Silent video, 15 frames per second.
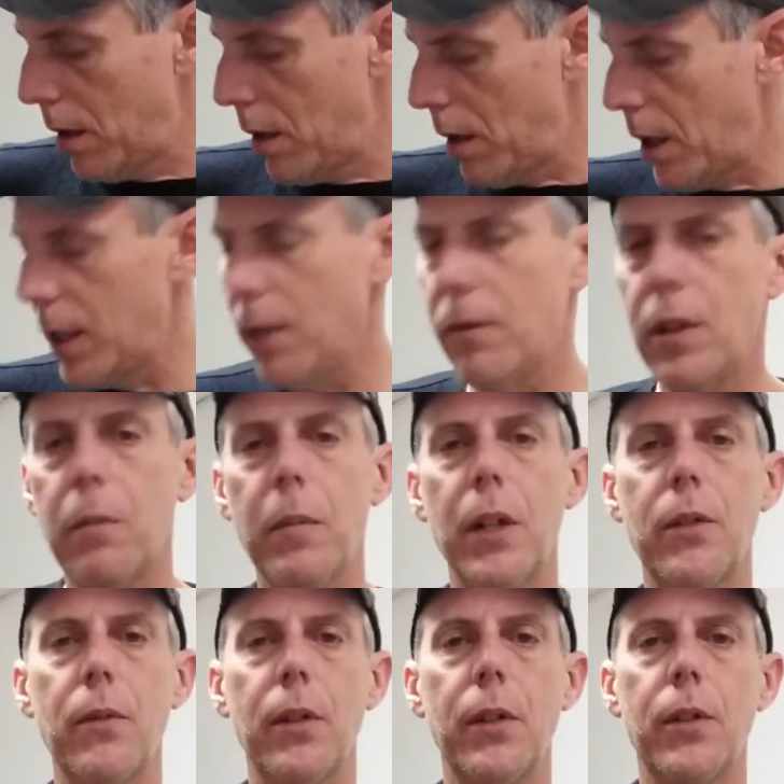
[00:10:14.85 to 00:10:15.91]
I never did mess
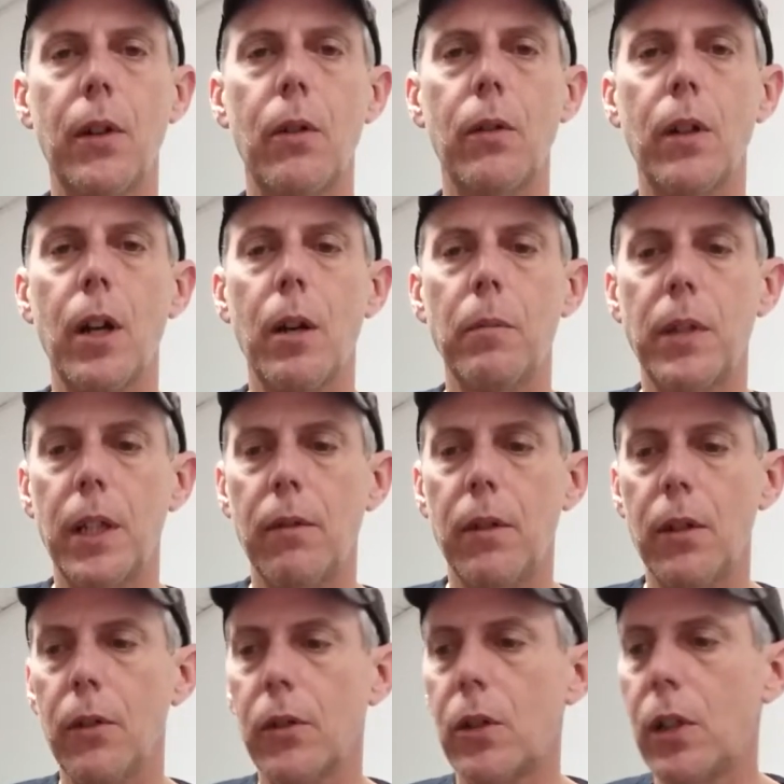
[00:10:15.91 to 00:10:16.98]
with the tone knob to give you
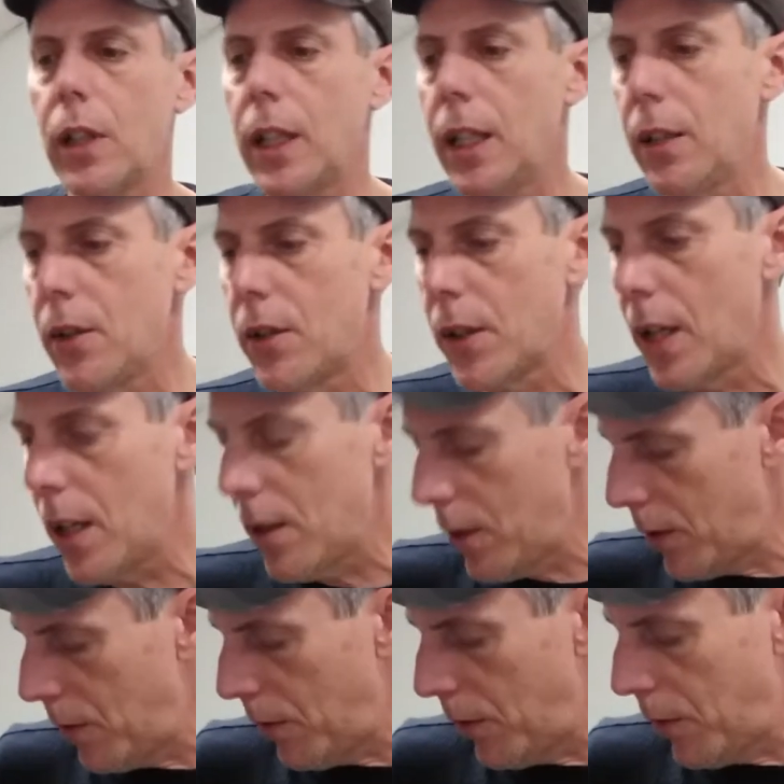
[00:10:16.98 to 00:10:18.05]
those clean sounds
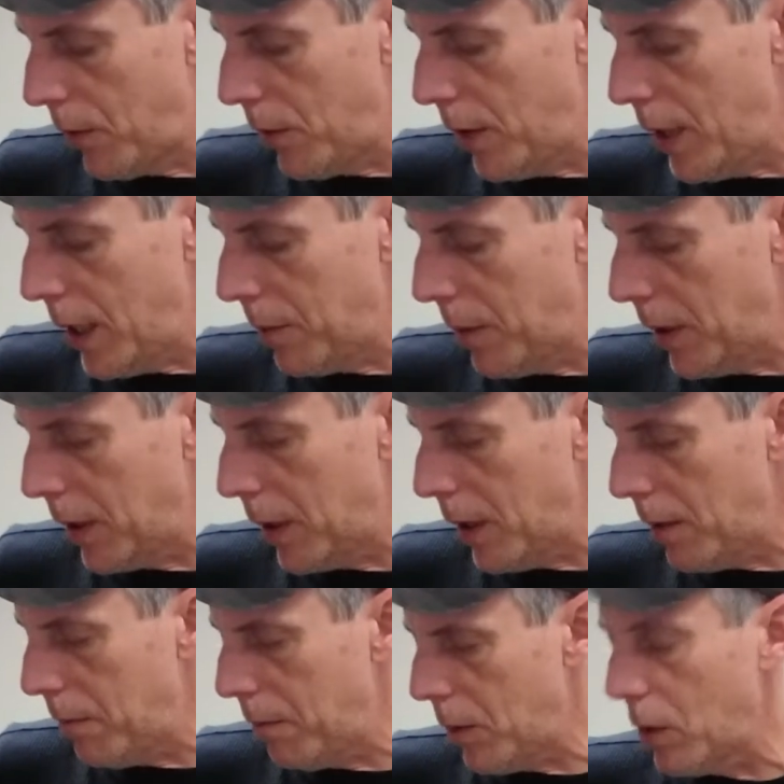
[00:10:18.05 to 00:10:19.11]
through the neck pickup,
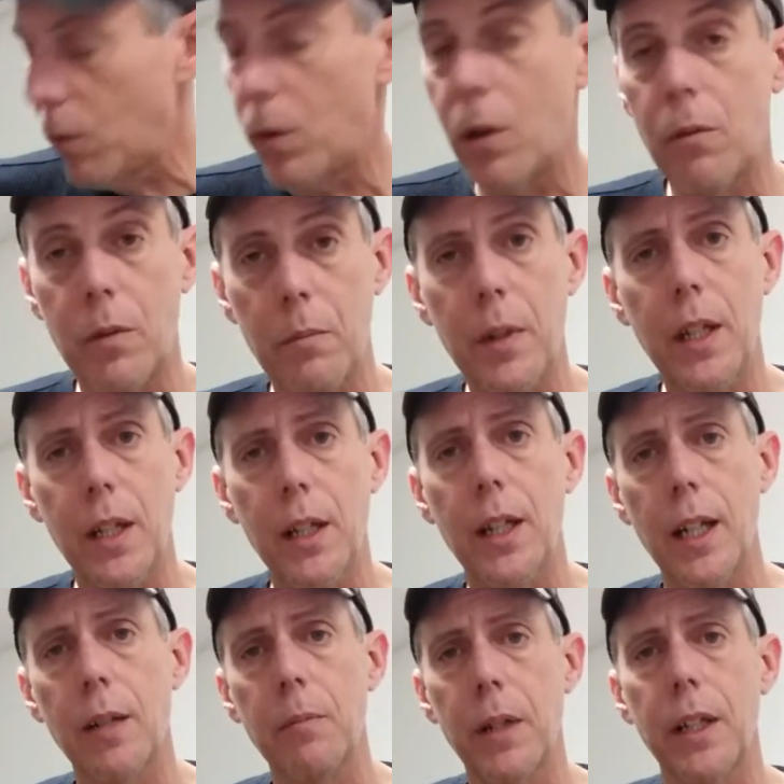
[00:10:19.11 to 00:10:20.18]
or what would be a
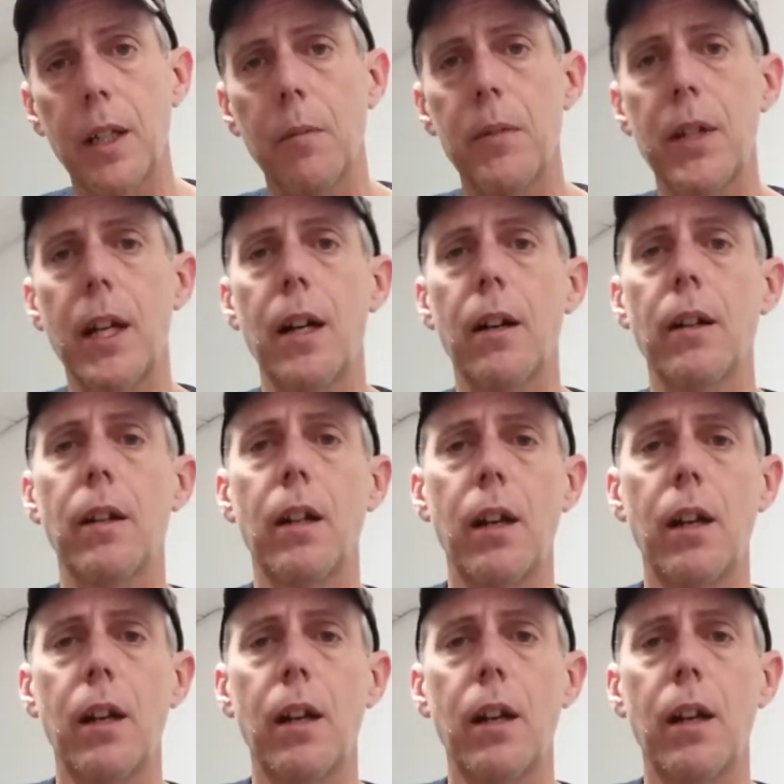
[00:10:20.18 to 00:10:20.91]
neck pickup sound.